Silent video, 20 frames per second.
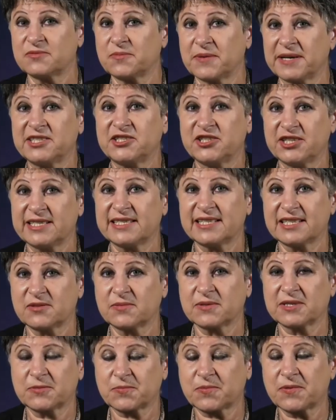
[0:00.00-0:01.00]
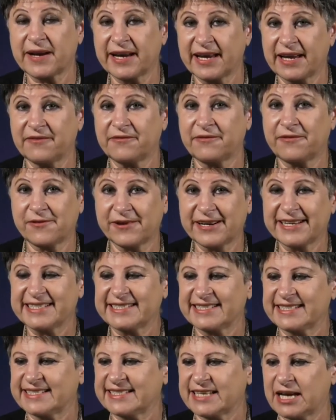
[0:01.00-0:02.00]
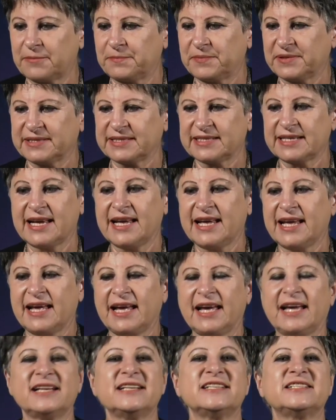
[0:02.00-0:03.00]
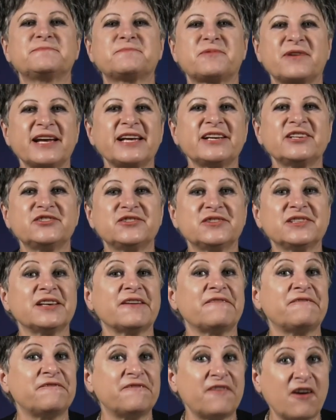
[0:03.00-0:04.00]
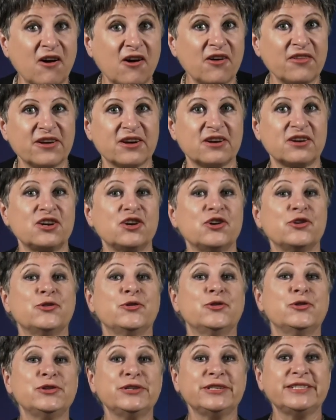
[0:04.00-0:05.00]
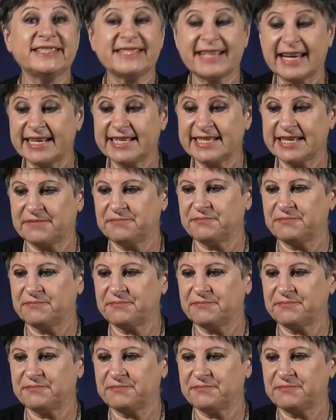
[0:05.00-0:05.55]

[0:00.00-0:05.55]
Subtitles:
is when Jesus was praying for his disciples. And he's praying to the Father who sent